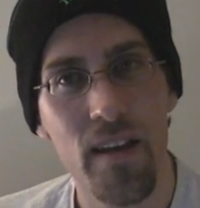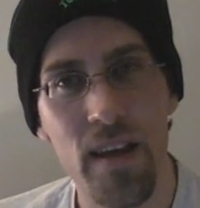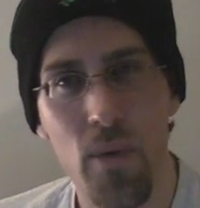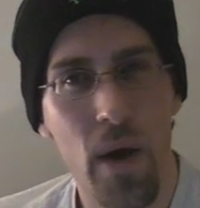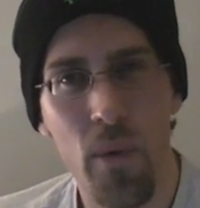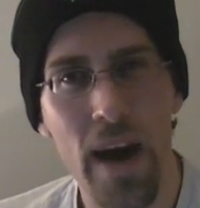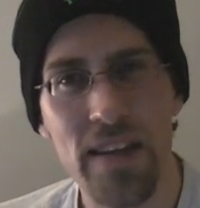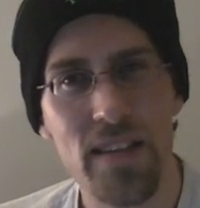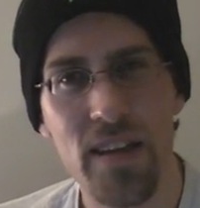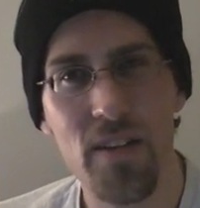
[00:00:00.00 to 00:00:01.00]
Like, wh- why
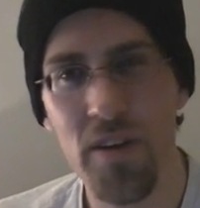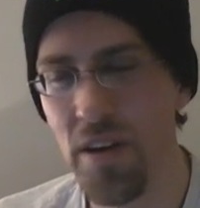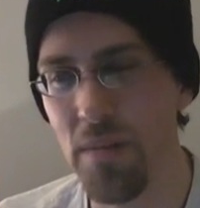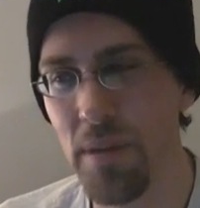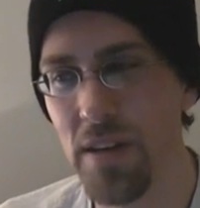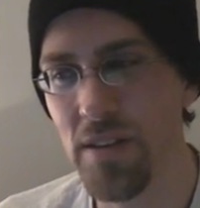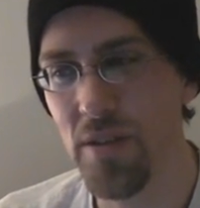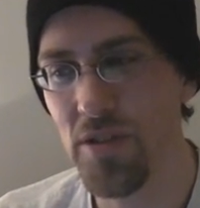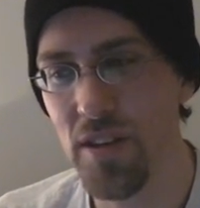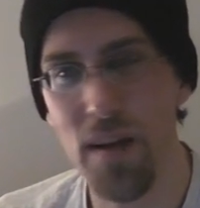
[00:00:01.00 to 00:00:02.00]
is Nickelodeon being
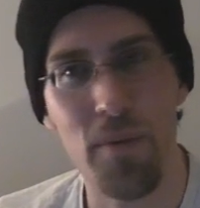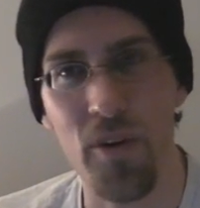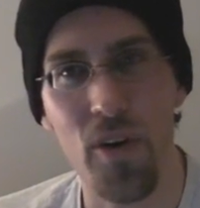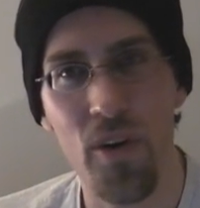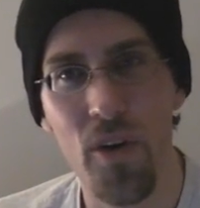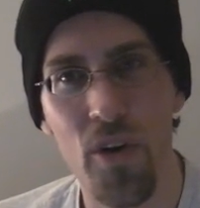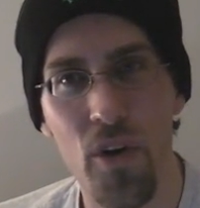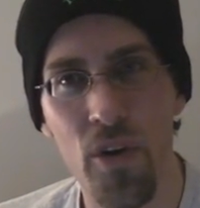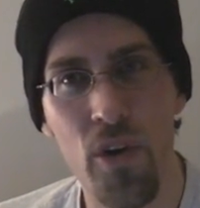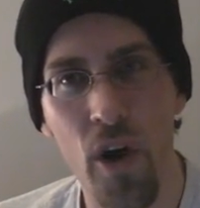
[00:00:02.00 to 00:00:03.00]
so stubborn?
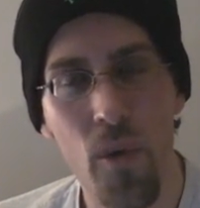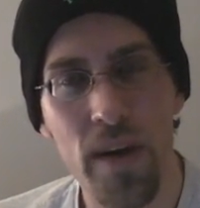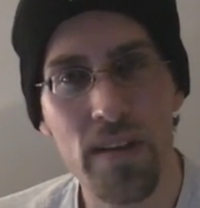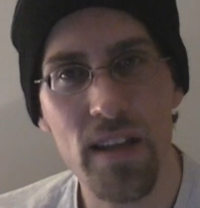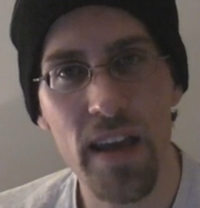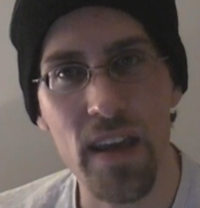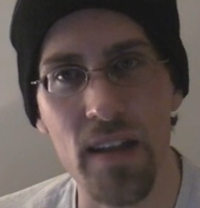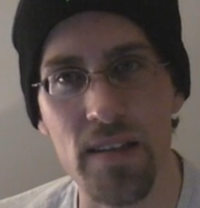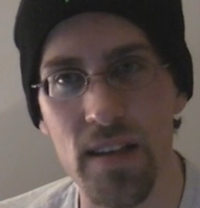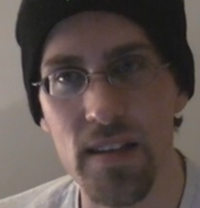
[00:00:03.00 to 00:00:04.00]
No one is liking
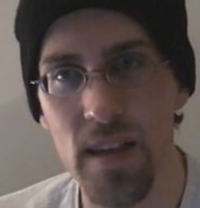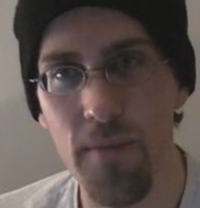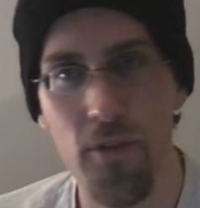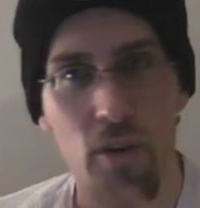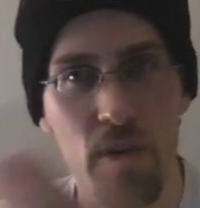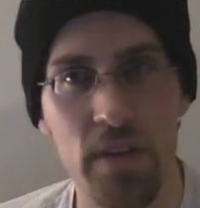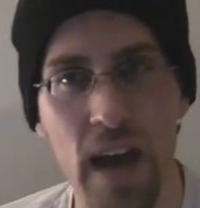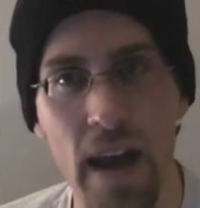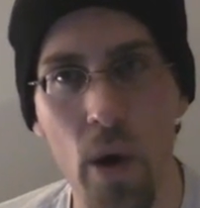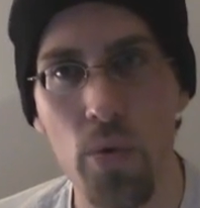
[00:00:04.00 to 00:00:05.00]
this except for
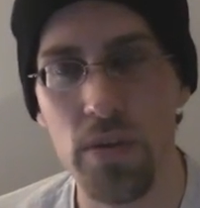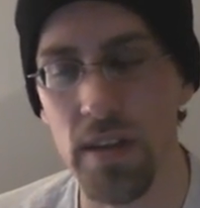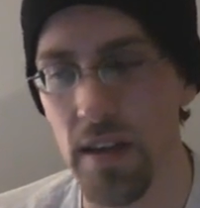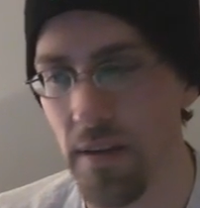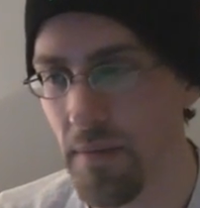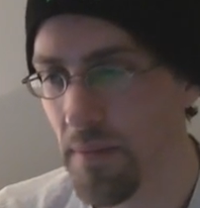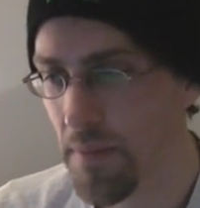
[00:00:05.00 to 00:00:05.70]
DiOzi